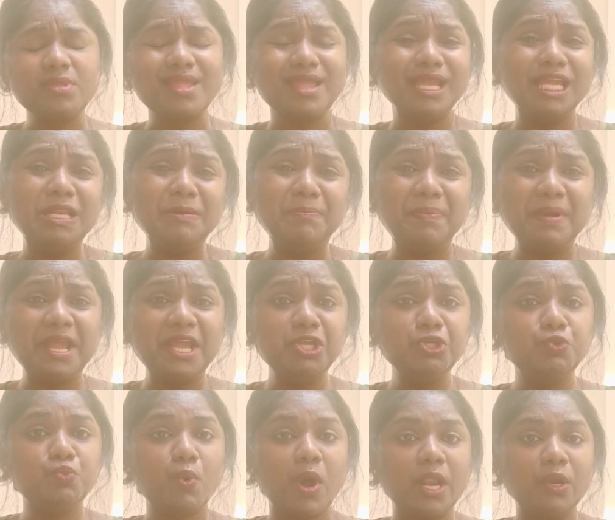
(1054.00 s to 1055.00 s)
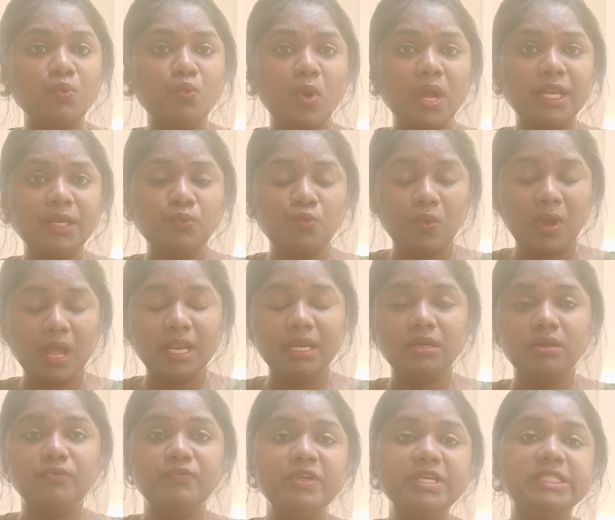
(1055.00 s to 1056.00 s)
in page
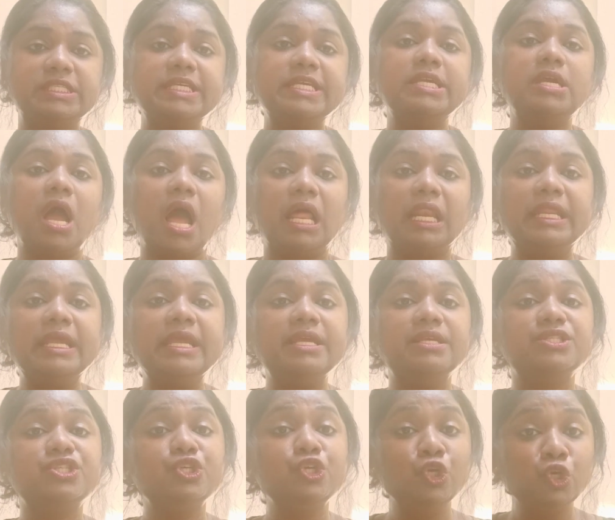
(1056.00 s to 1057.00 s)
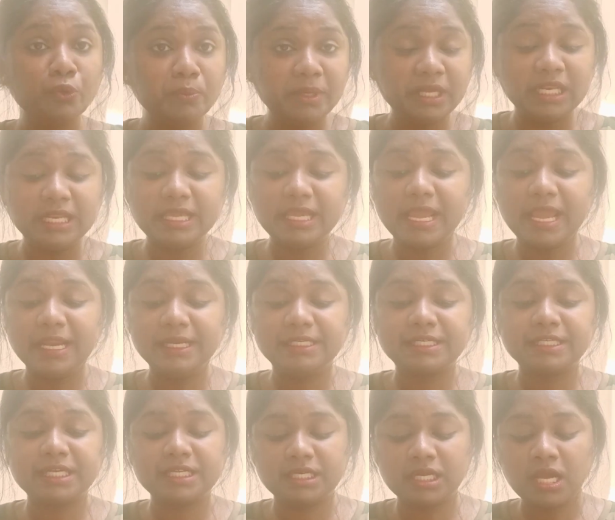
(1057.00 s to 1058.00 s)
111, we see Kali is
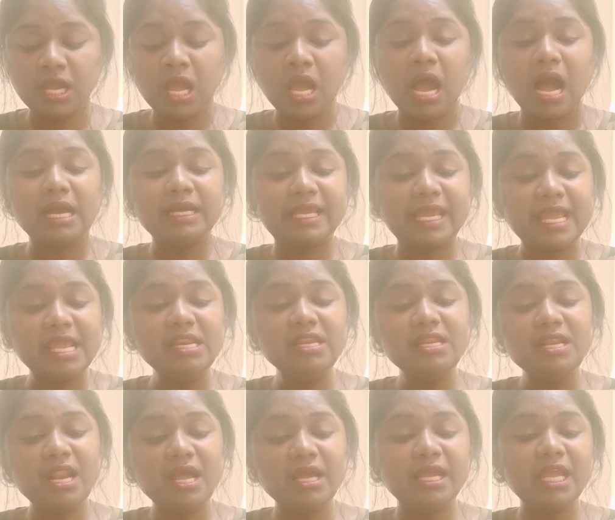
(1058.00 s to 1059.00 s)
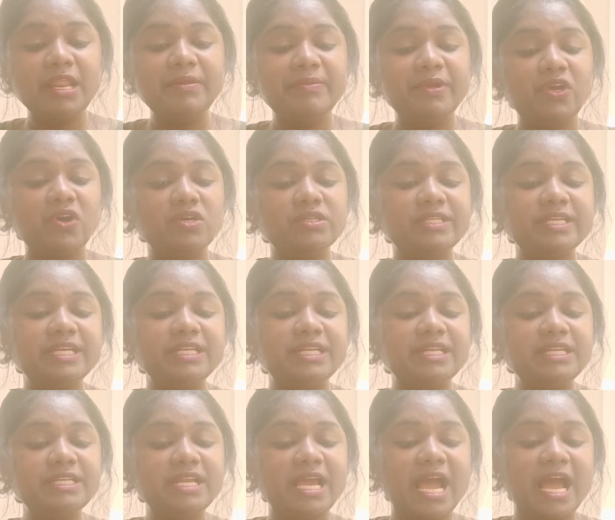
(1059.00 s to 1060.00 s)
humiliated again and again because he
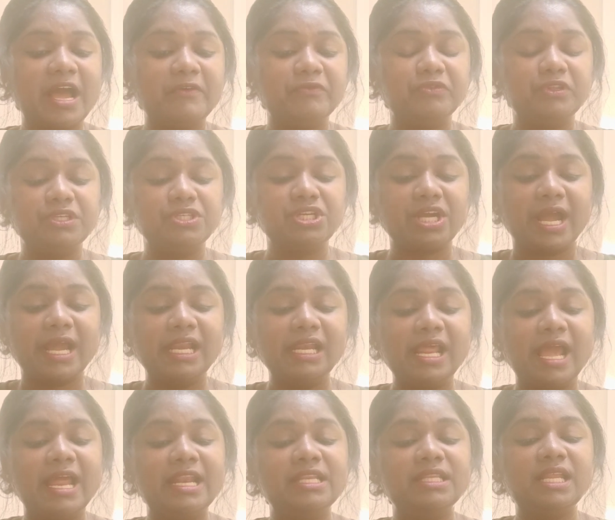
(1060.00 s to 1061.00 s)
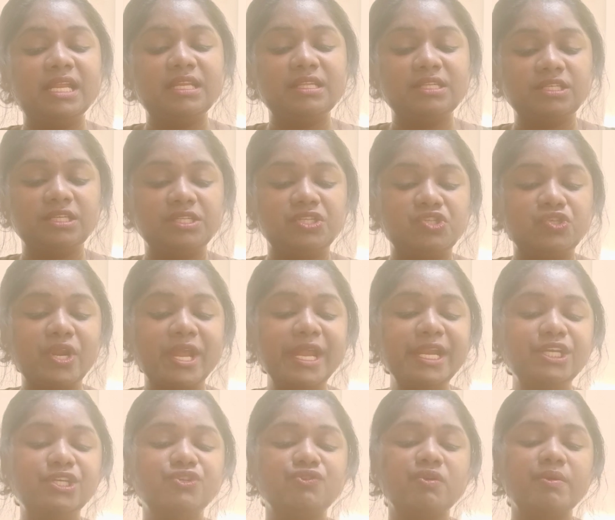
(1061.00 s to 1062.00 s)
didn't have the child, and there is a
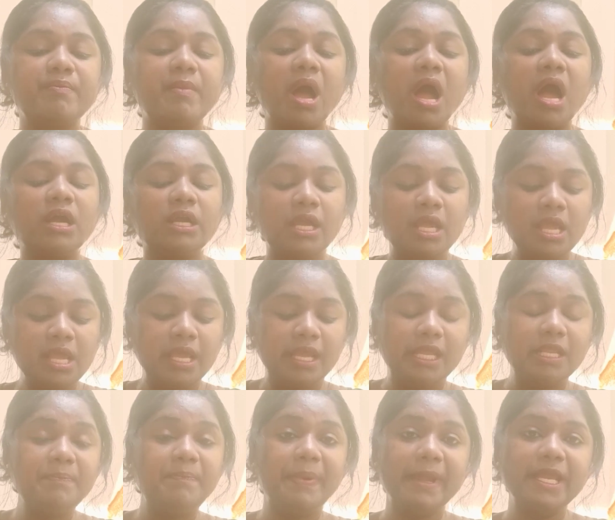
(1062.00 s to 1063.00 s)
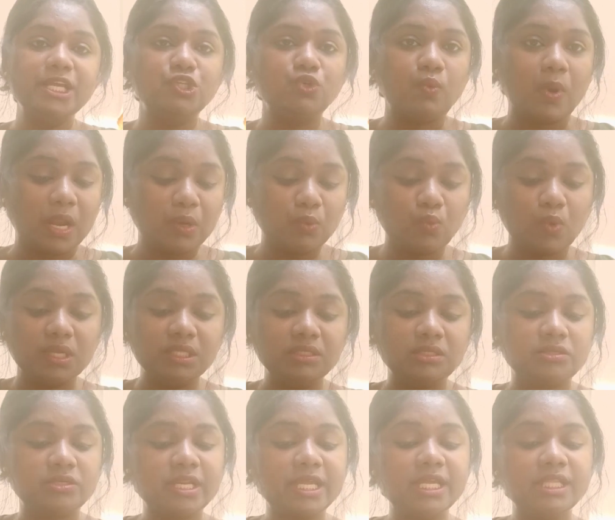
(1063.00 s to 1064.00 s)
straight remark in page
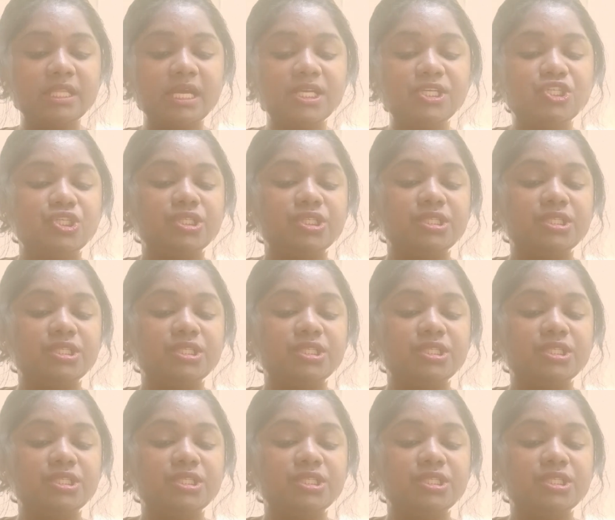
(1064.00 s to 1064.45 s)
113 that